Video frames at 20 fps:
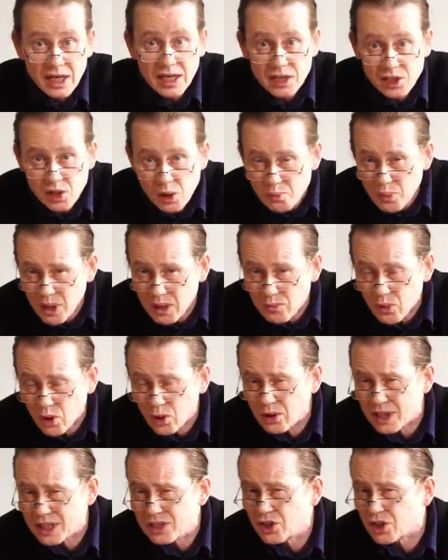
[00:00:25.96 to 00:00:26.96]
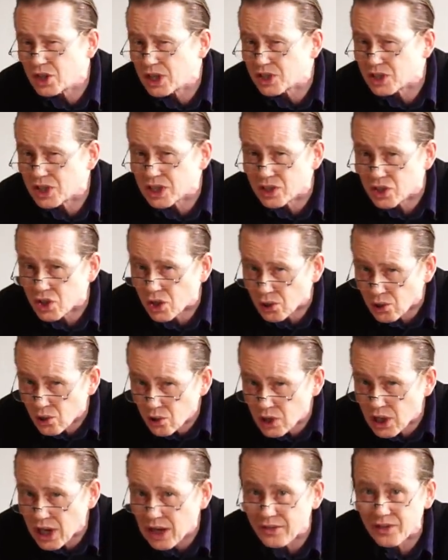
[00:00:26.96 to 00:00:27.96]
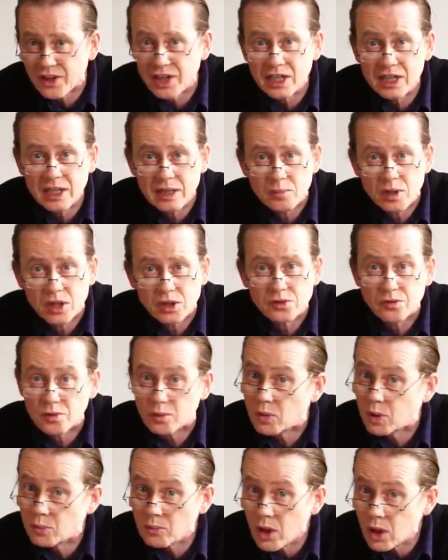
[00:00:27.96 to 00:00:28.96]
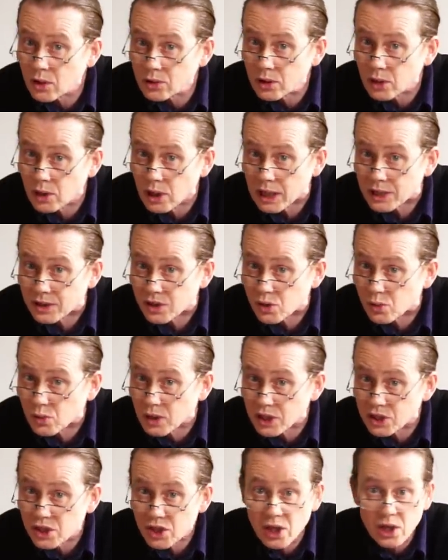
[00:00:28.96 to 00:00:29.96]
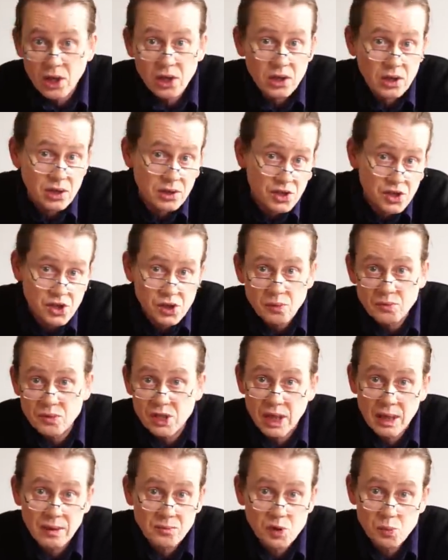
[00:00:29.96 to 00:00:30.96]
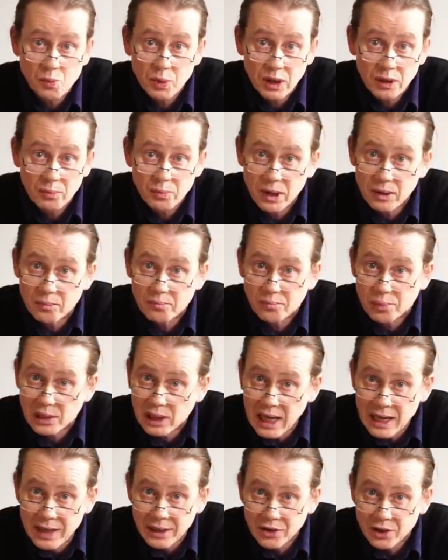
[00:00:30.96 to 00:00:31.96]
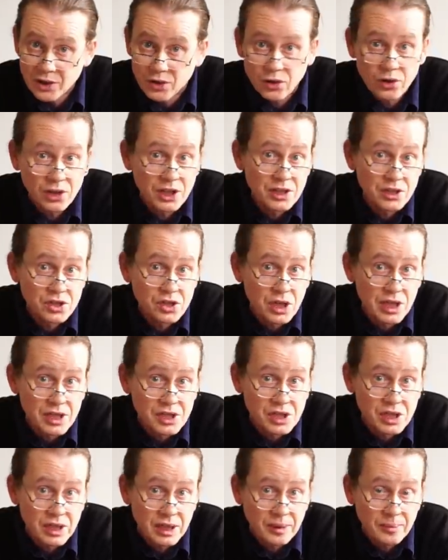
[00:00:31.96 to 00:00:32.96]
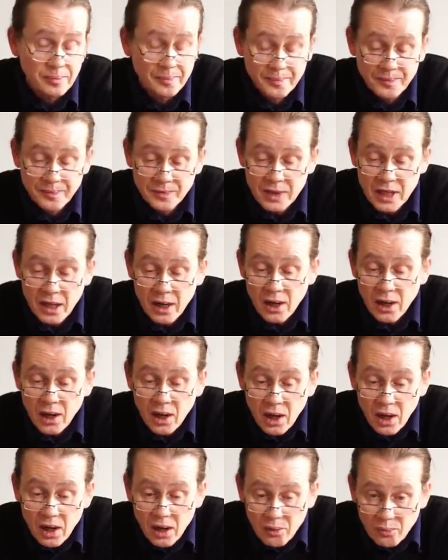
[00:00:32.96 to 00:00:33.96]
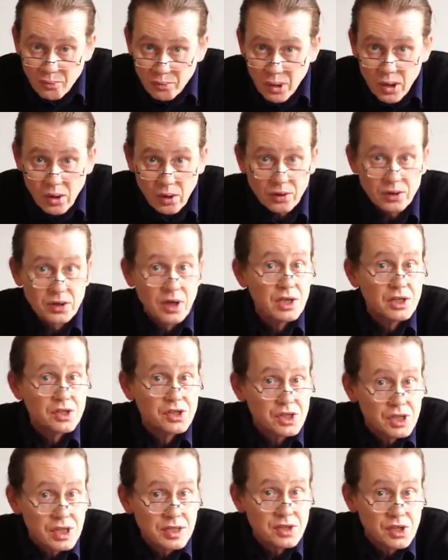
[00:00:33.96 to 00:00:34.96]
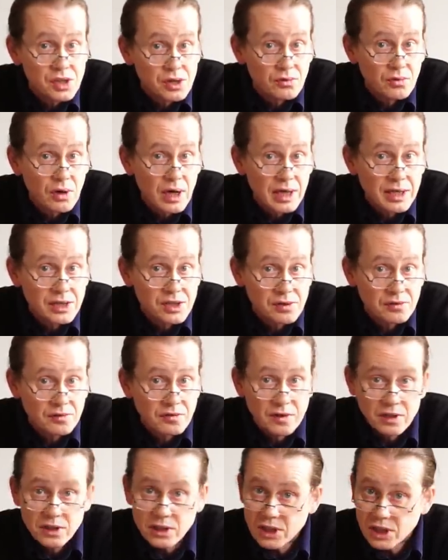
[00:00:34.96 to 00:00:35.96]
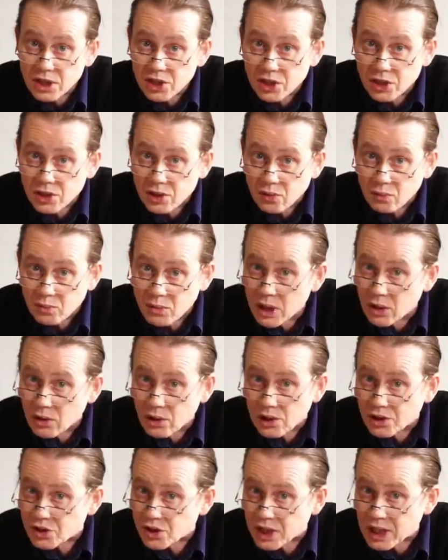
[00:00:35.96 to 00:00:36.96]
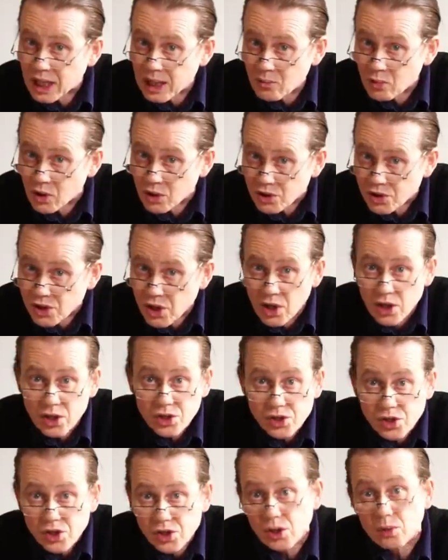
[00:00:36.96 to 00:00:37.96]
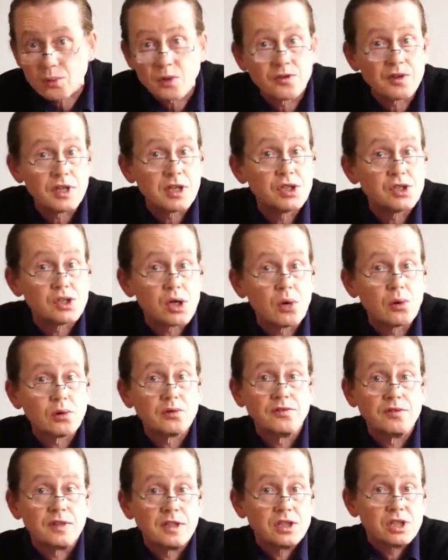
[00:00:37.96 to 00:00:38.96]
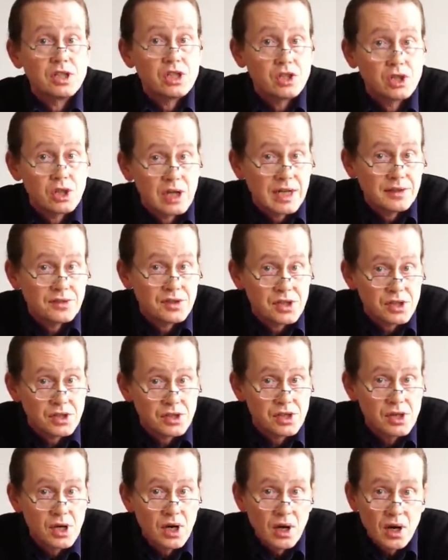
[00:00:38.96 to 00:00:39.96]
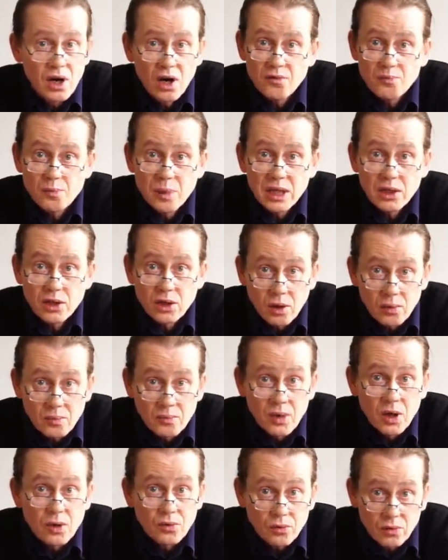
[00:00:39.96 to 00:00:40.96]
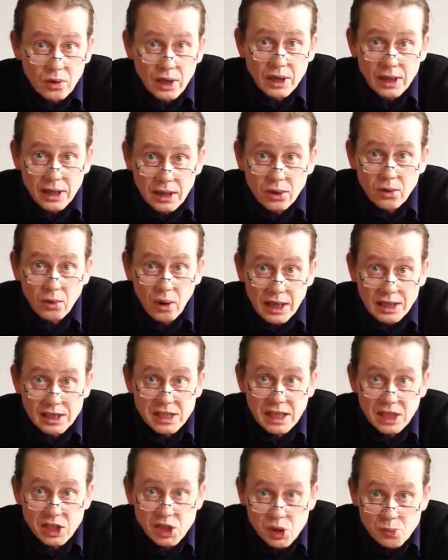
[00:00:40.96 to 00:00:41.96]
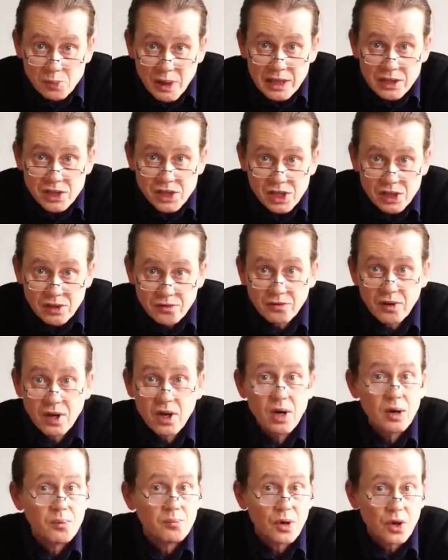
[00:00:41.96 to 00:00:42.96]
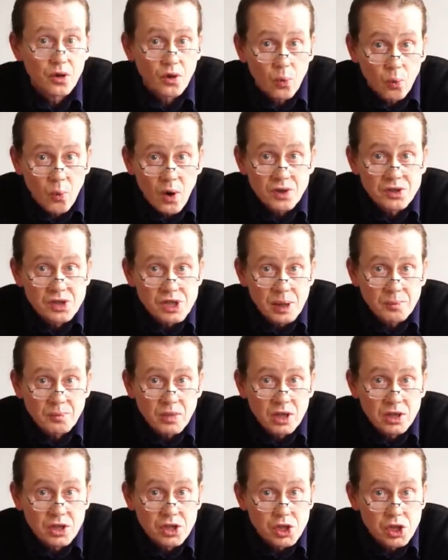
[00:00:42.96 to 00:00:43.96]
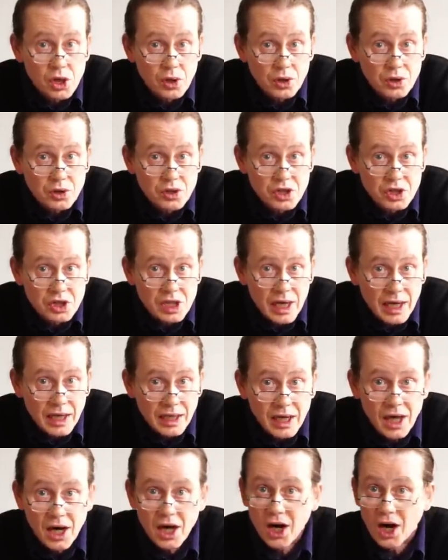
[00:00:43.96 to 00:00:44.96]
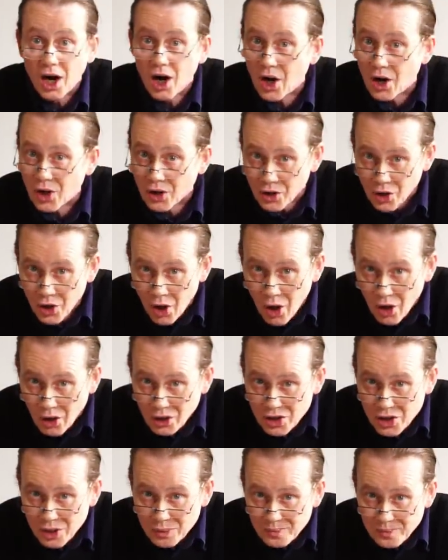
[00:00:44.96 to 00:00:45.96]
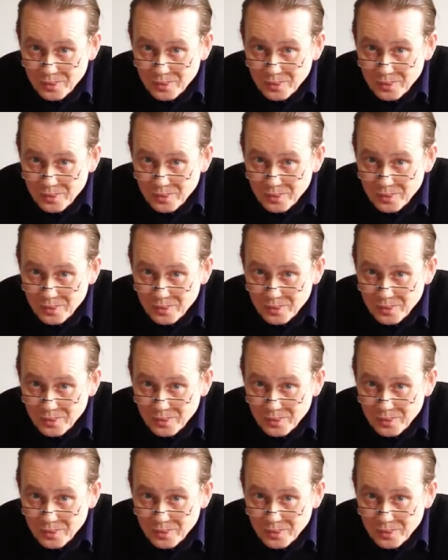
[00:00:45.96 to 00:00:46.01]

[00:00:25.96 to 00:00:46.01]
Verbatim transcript: is a bit more interesting to look at than an image from a modern lens, which can sometimes be a bit bland and uninteresting. But since the rise of digital mirrorless cameras, some of these old vintage lenses have become really quite expensive, but the ones I'm going to show you today are not.